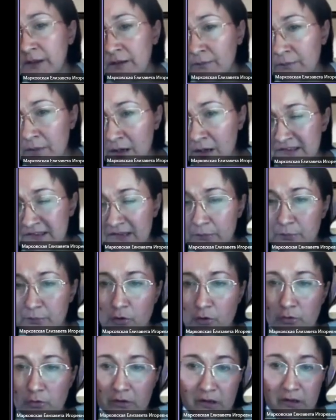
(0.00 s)
in master
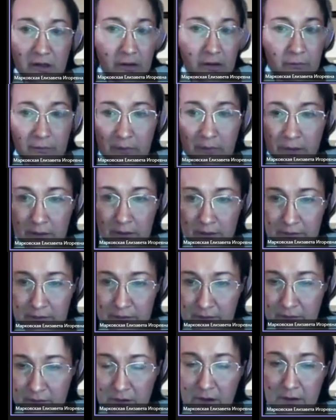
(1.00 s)
program,
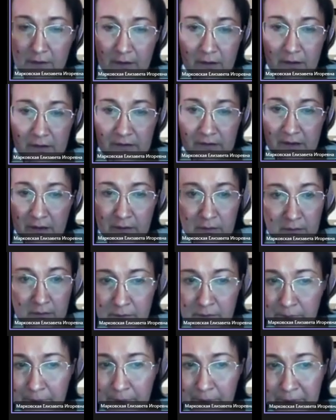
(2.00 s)
and then
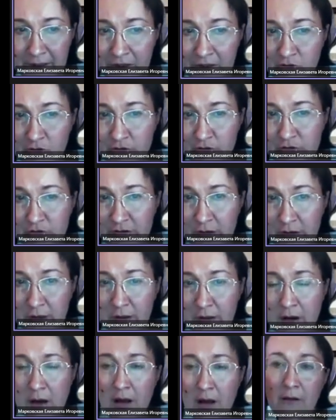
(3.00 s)
in
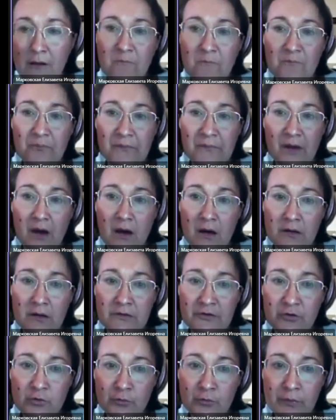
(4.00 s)
PhD.
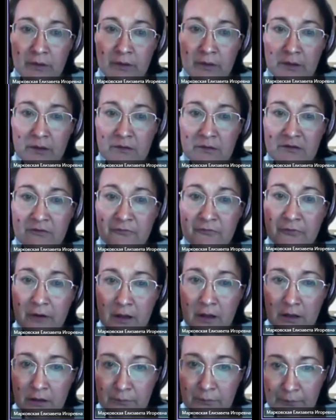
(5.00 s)
And you may
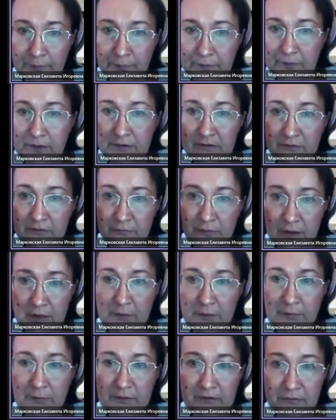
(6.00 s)
develop and
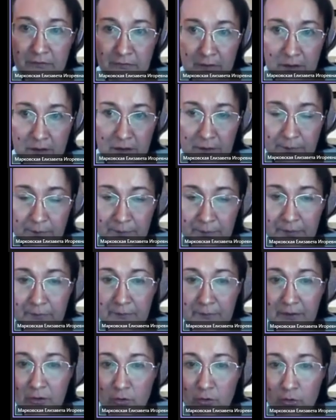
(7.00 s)
develop and develop,
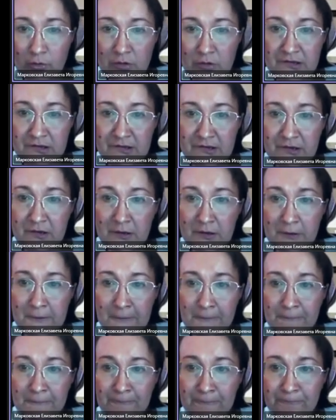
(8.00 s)
because
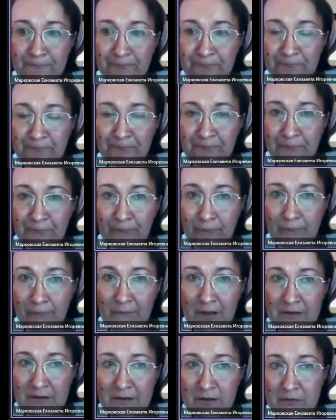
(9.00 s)

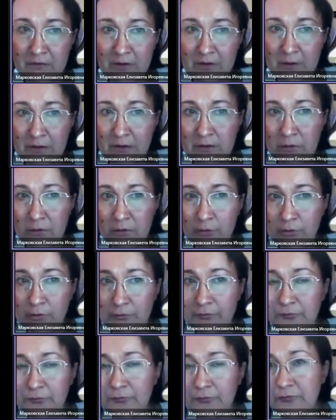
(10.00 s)
there are a lot
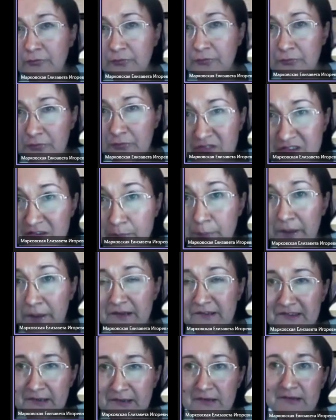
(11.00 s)
of
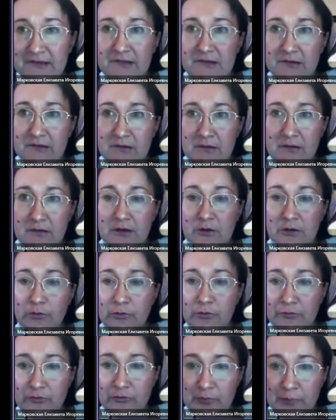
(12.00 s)
spaces, a
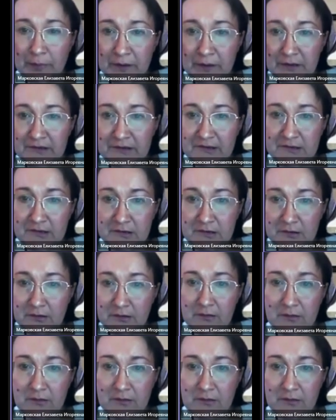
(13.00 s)
lot of space